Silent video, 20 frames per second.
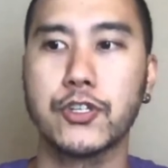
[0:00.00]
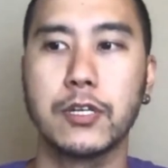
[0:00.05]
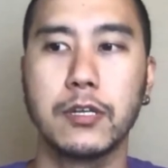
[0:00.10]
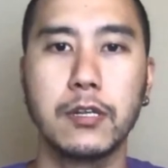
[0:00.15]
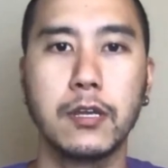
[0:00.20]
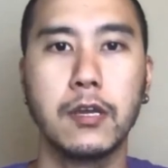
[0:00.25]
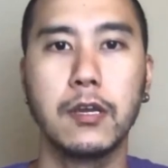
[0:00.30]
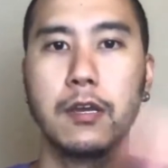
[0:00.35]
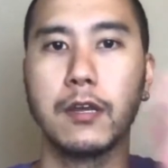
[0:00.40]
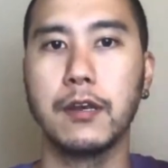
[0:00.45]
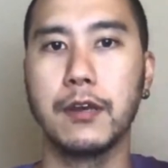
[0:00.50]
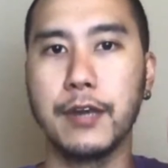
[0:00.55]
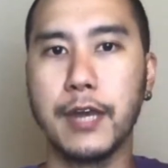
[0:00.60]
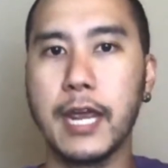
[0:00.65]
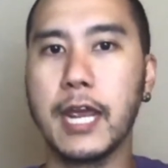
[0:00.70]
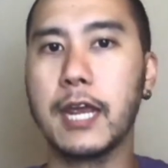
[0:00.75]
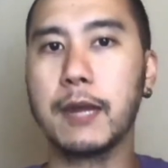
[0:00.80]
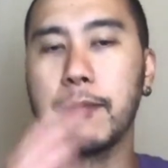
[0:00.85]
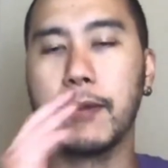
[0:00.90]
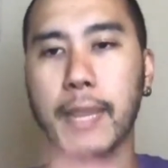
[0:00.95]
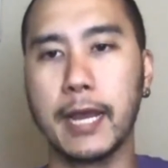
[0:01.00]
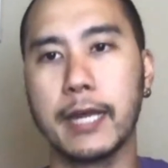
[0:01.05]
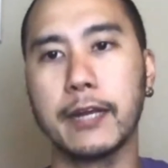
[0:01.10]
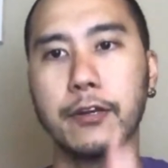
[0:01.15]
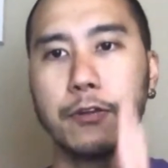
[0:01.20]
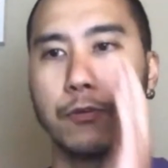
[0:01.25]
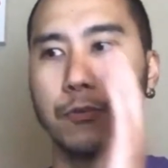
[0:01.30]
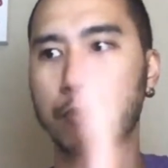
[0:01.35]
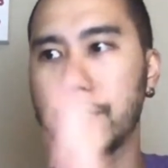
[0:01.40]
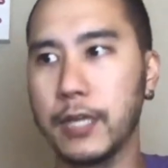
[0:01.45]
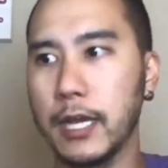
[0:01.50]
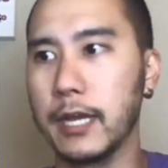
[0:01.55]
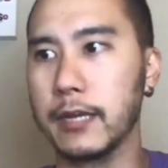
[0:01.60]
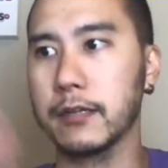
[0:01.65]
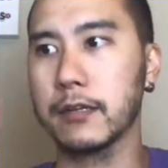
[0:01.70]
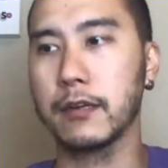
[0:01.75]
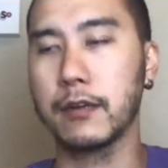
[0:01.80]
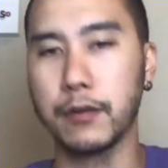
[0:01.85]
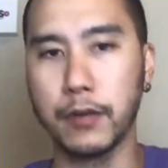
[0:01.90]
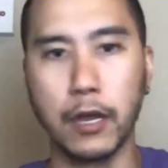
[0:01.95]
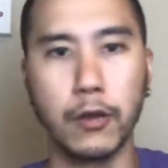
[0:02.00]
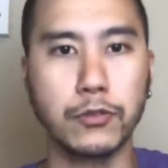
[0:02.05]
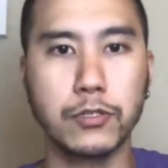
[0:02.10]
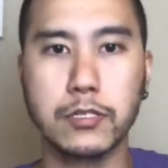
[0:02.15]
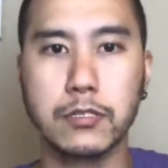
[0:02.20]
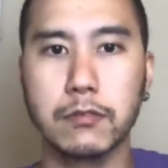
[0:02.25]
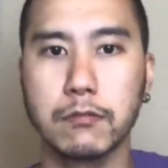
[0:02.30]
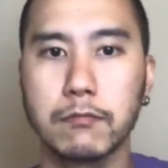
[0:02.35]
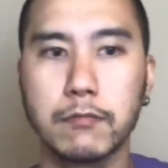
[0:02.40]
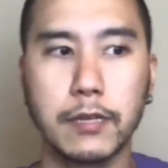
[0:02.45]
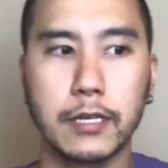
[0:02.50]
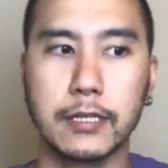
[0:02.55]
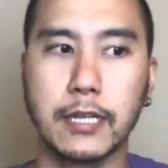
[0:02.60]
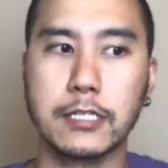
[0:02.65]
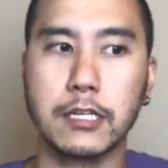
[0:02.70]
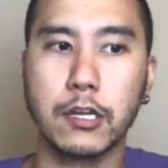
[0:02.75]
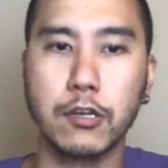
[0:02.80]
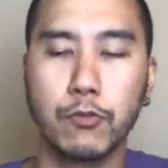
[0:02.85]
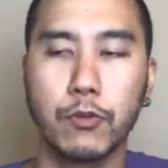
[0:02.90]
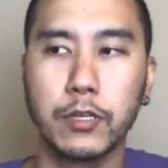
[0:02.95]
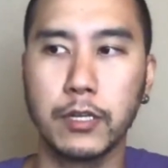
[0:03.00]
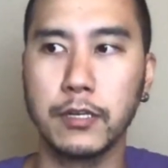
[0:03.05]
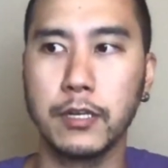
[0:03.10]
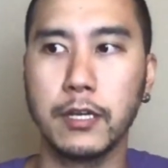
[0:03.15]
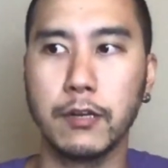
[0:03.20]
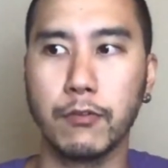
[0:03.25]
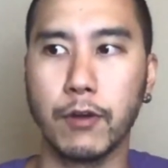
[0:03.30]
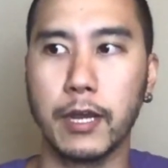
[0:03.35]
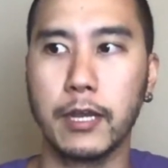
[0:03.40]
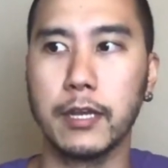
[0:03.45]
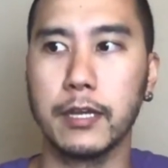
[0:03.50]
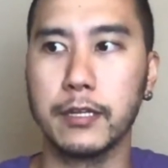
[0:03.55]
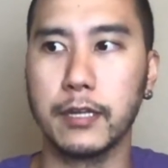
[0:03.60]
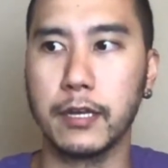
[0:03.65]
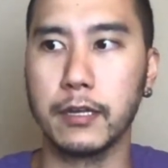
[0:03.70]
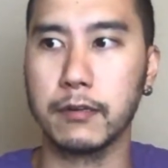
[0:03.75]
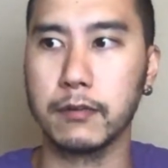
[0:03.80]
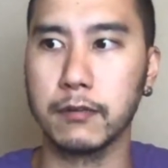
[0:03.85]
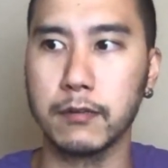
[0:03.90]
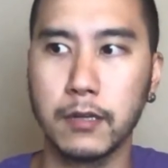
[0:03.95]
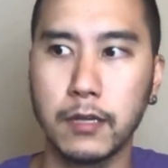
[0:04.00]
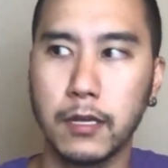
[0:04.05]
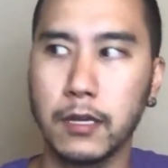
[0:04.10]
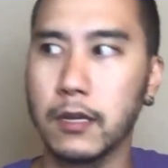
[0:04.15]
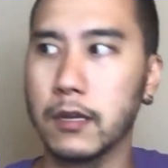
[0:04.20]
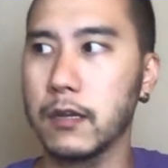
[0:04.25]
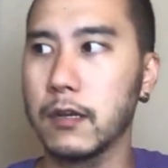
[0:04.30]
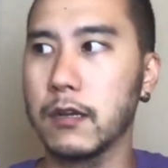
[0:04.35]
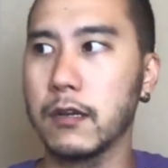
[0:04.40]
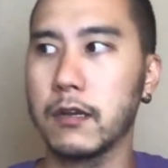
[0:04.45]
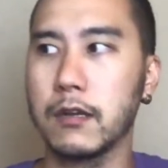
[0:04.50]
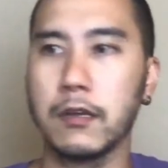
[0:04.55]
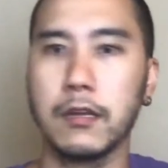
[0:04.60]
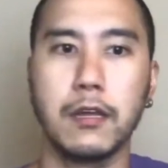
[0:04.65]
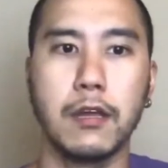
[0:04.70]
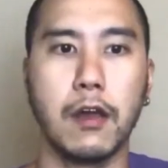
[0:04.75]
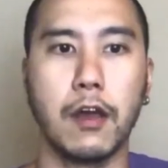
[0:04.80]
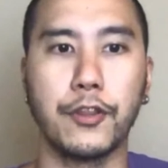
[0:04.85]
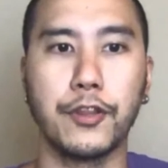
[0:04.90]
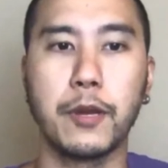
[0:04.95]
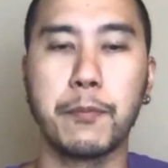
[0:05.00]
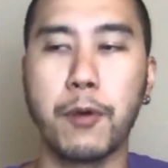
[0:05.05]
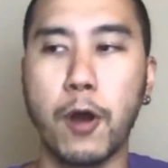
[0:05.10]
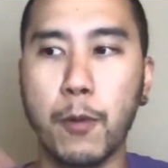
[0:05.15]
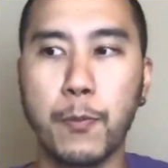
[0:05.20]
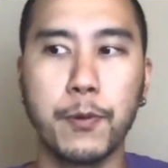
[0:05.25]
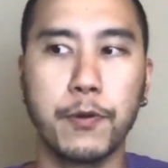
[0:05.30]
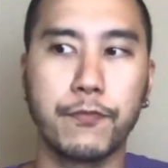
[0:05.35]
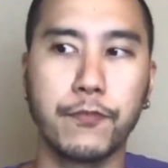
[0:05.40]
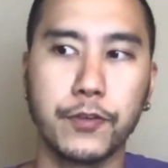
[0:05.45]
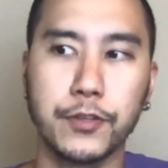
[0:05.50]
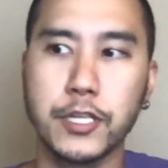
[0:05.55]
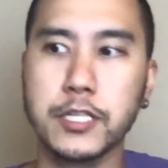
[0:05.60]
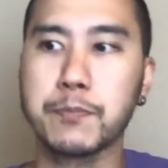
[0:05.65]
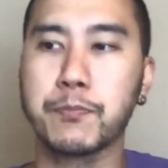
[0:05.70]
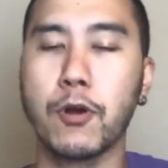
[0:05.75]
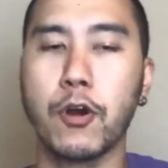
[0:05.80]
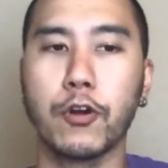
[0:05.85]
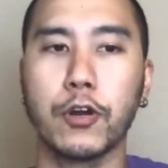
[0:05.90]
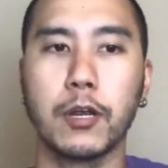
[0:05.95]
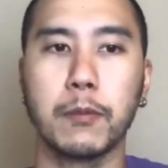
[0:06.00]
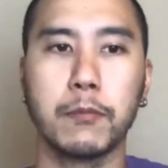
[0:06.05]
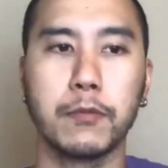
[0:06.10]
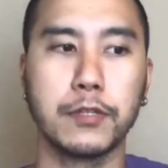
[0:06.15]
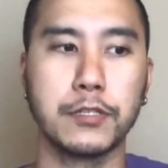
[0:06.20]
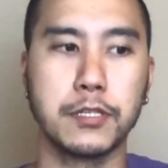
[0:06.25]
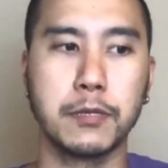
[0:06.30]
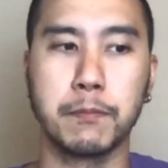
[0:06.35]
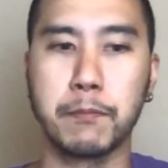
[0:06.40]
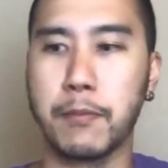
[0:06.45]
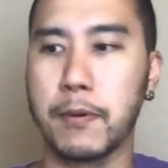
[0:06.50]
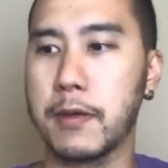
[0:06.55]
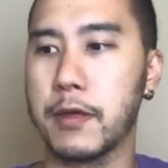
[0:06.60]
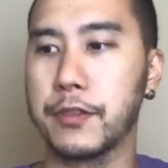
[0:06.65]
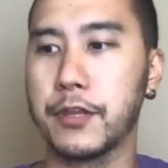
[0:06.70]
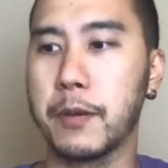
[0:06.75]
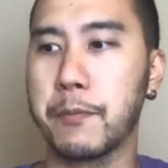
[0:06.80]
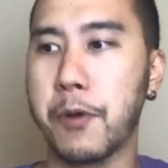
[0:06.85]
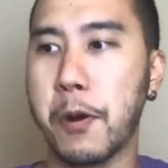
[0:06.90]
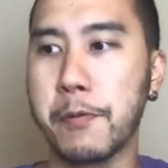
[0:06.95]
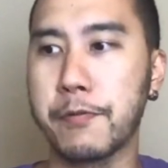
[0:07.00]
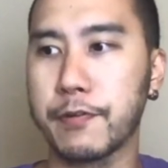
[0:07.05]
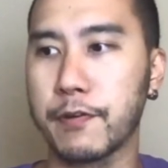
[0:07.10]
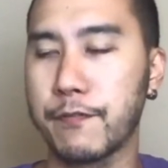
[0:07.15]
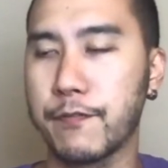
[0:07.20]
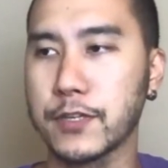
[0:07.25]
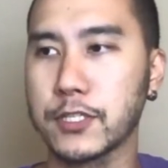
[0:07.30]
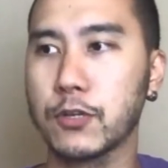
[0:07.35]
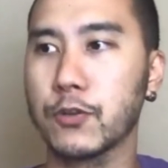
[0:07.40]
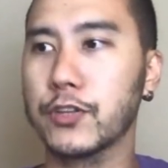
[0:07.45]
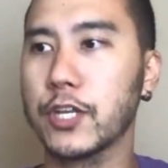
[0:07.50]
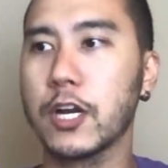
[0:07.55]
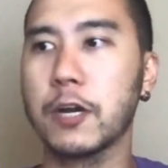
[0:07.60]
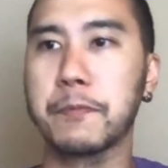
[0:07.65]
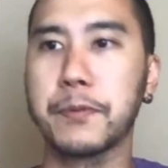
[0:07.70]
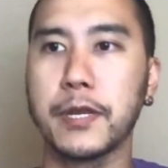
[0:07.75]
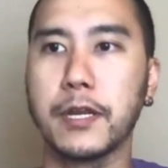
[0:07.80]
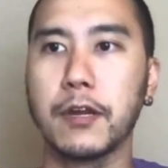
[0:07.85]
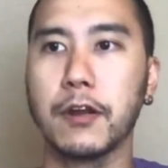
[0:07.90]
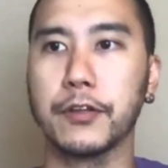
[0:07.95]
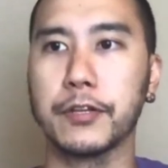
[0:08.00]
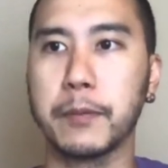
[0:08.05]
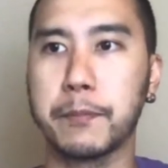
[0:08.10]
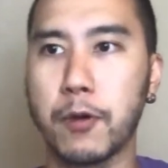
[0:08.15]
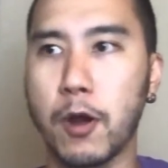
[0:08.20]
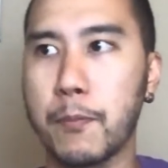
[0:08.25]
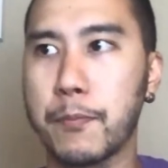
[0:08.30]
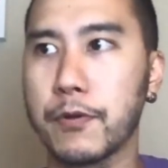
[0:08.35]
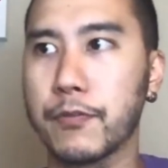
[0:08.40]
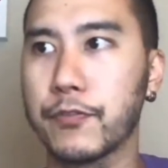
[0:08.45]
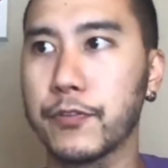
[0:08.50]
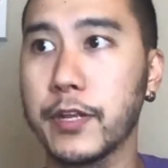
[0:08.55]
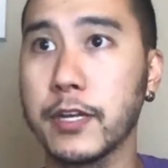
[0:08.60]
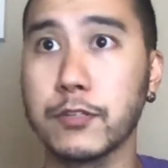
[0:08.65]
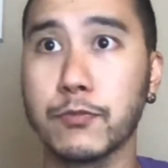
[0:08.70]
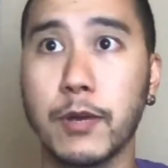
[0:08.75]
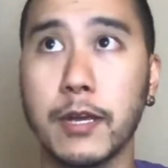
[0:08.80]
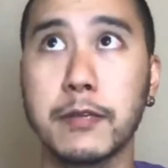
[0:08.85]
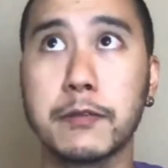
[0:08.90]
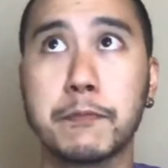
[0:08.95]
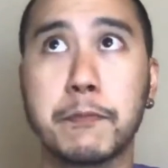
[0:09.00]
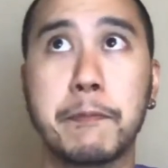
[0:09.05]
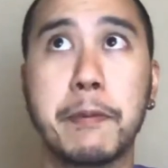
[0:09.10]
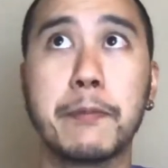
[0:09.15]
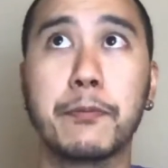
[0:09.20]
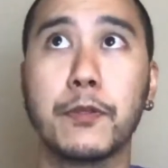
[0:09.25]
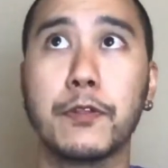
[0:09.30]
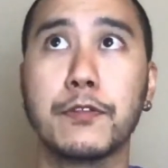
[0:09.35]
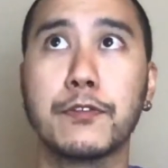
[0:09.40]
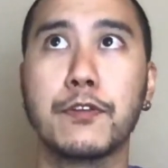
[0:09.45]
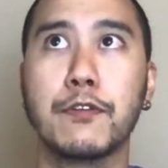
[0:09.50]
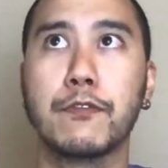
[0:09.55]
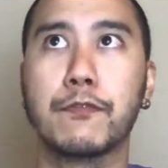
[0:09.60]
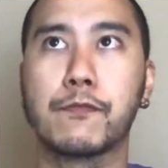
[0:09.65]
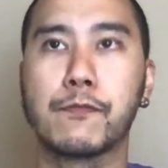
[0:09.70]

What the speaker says: sheet, name, handle, date, notes. Like that's all you really need, right? And then, are they appropriate for this program? Are they appropriate for physical therapy? Are they appropriate for this, right? People that